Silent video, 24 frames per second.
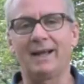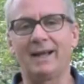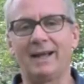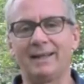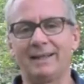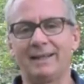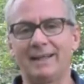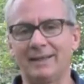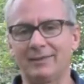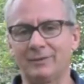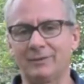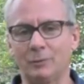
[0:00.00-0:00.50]

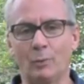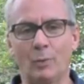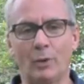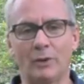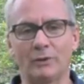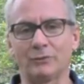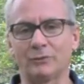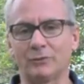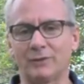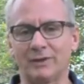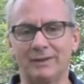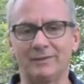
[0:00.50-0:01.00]
that's one
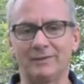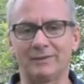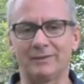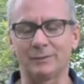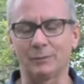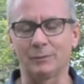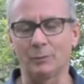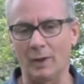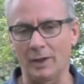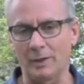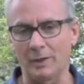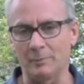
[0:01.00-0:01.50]
reason
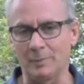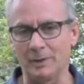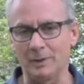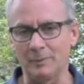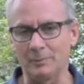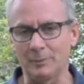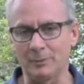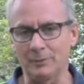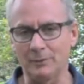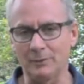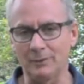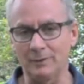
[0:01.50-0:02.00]
why
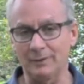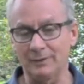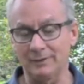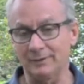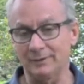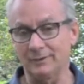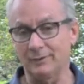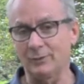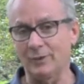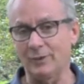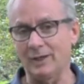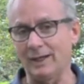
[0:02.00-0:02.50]
people
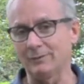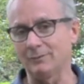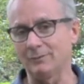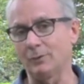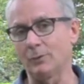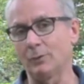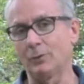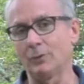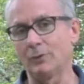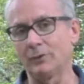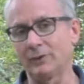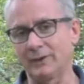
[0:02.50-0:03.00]
who have
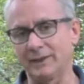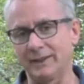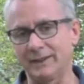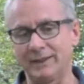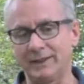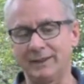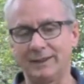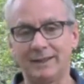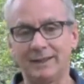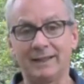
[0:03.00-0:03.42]
all the